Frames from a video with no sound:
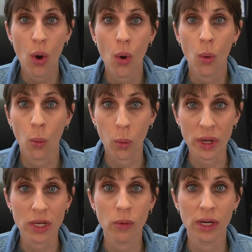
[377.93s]

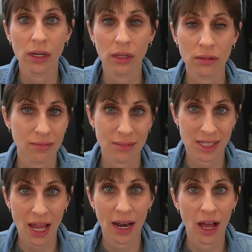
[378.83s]
we will
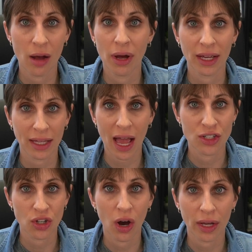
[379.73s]
set up a
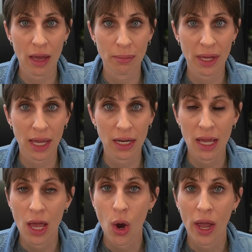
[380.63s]
catch-all campaign.
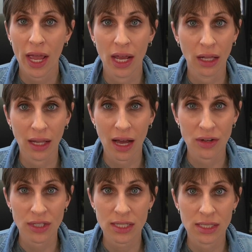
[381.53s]
It
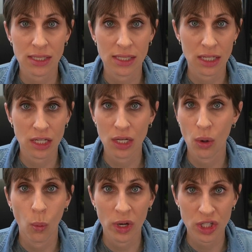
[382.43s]
allows us to see
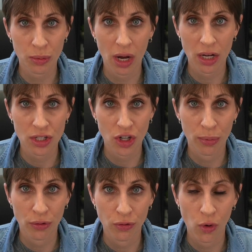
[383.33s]
which products are
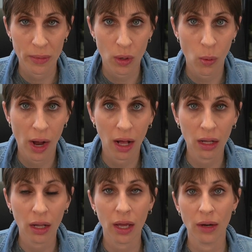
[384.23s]
performing
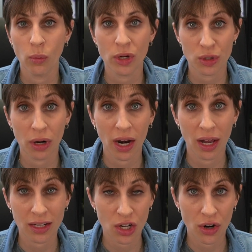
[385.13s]
well and which
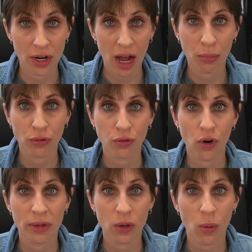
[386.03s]
products are not
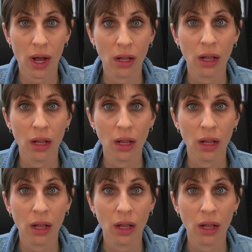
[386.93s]
performing well.